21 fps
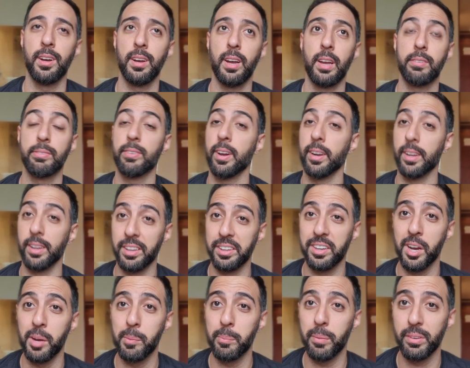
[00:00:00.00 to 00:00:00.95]
I finally
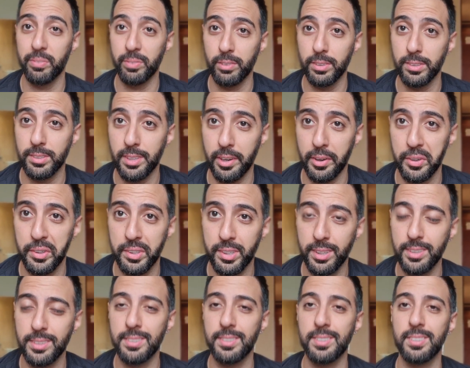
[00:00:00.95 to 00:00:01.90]
got my first
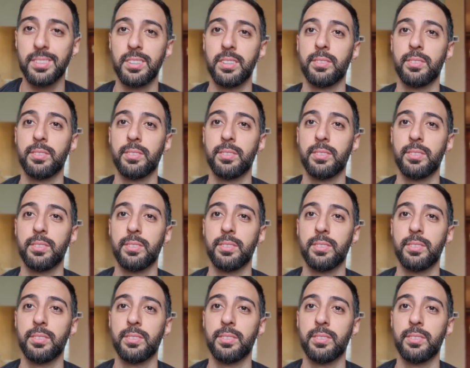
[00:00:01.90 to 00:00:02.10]
haircuts.